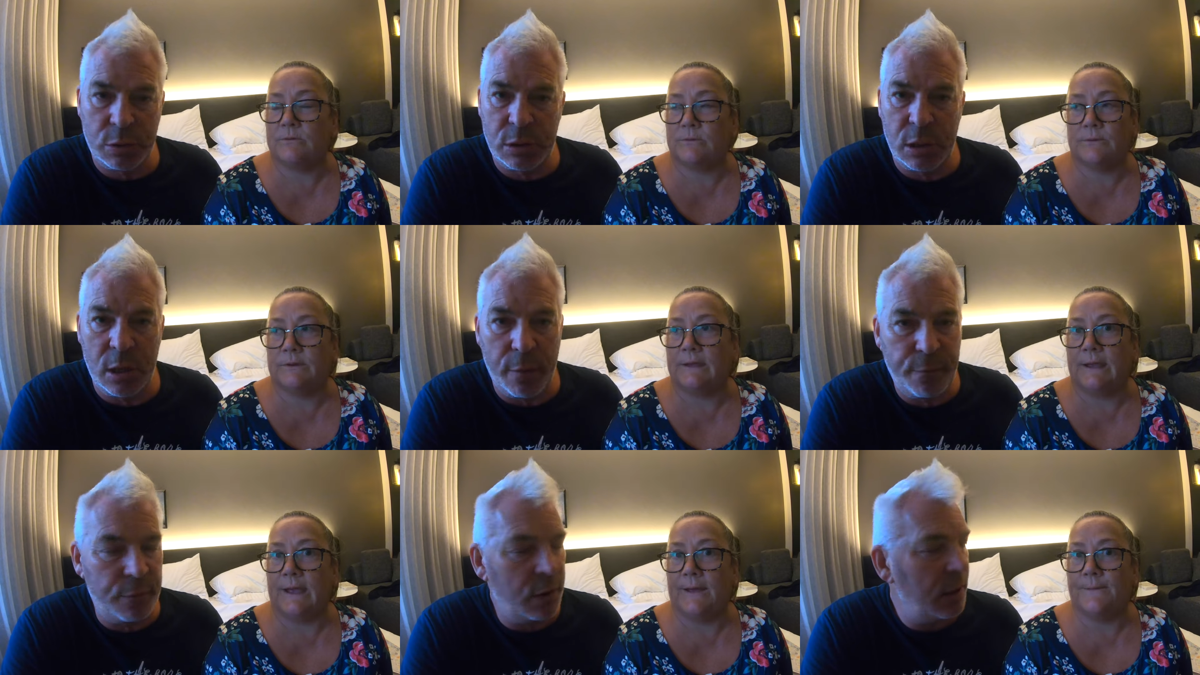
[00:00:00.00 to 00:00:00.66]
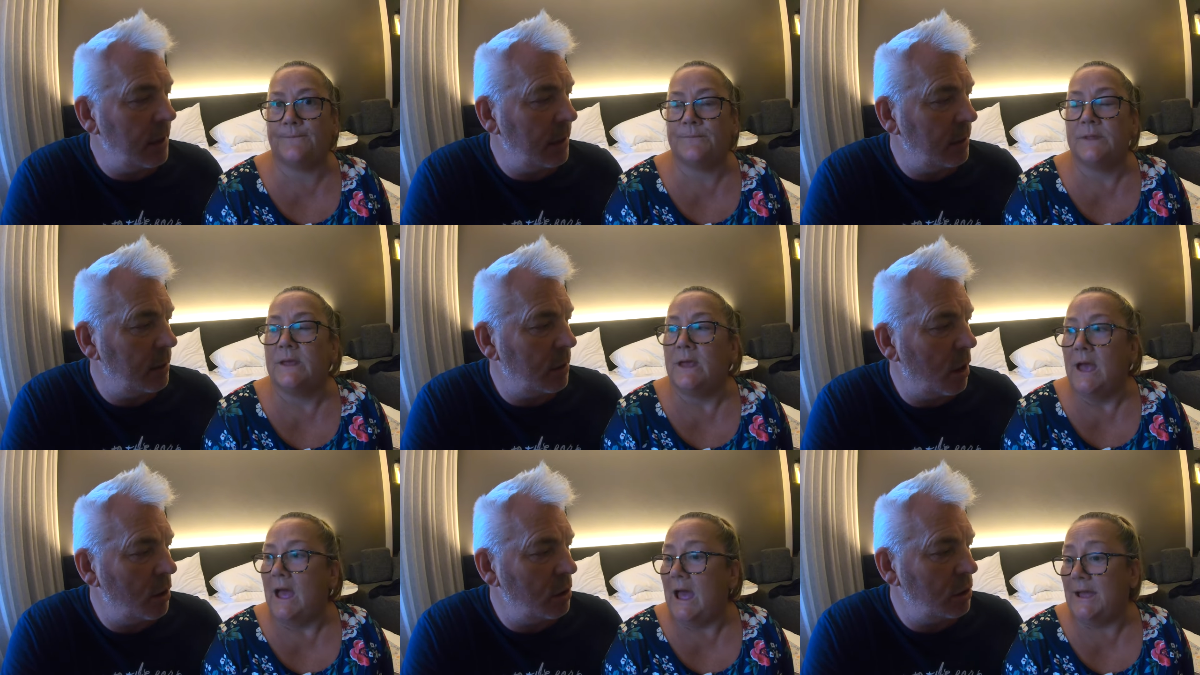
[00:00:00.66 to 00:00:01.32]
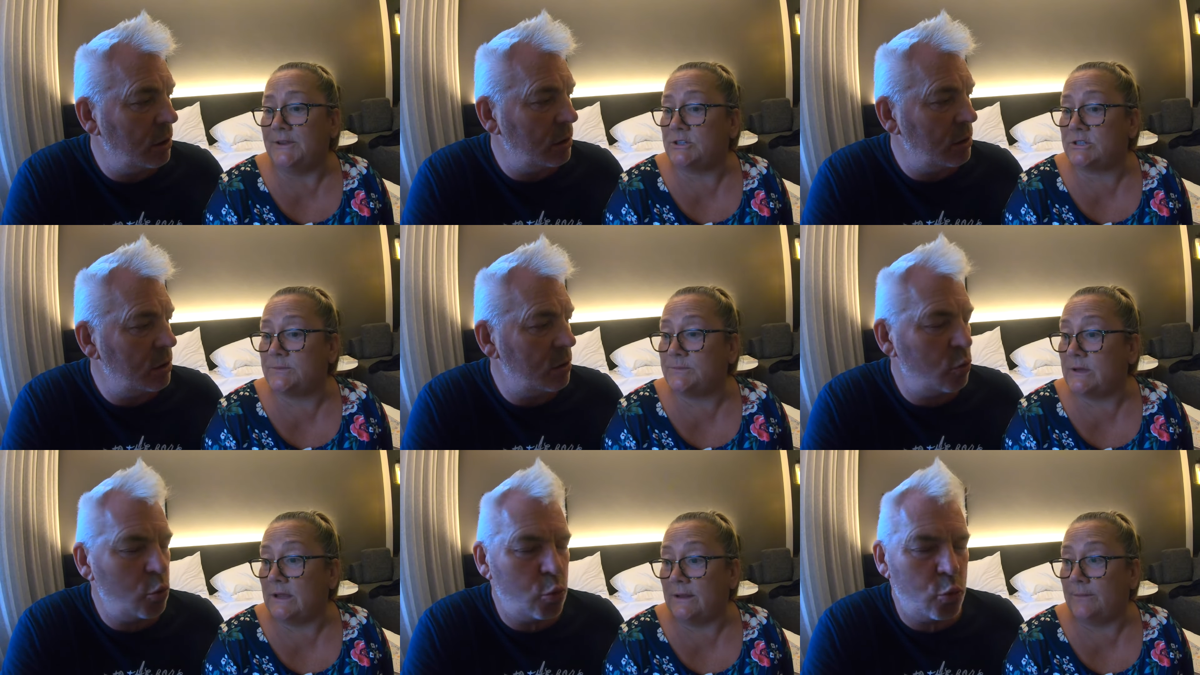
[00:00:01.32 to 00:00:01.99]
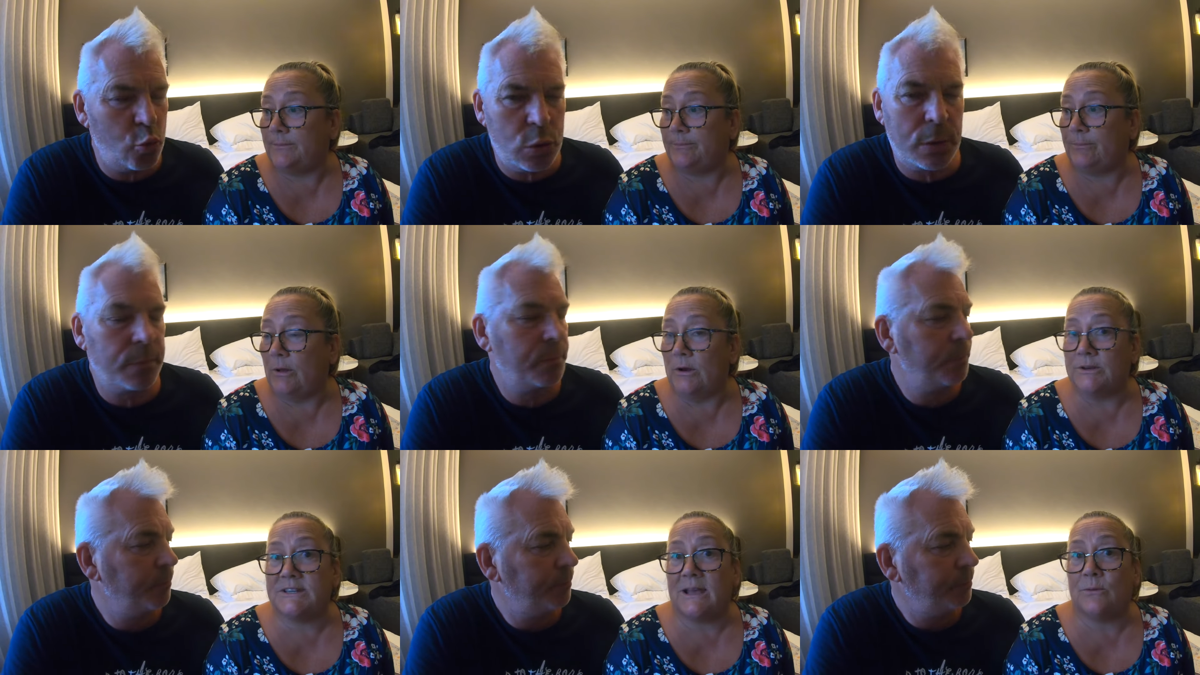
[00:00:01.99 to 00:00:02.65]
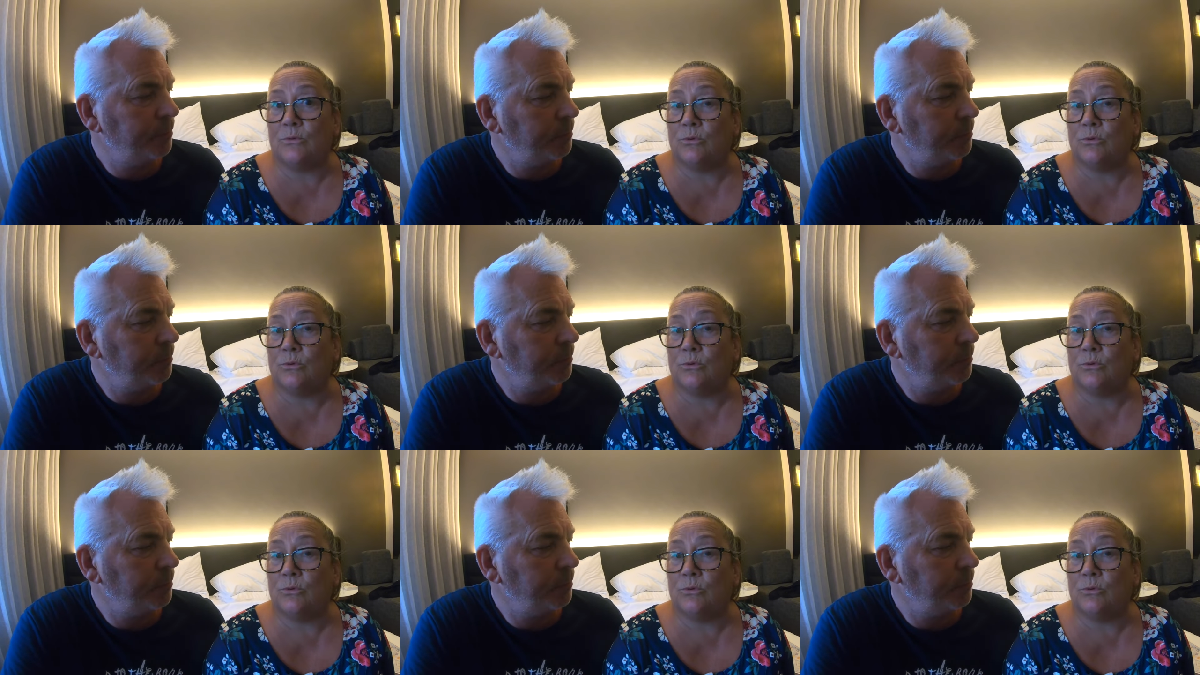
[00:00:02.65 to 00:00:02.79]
Speaker 1: was lovely, and just some bottle of tap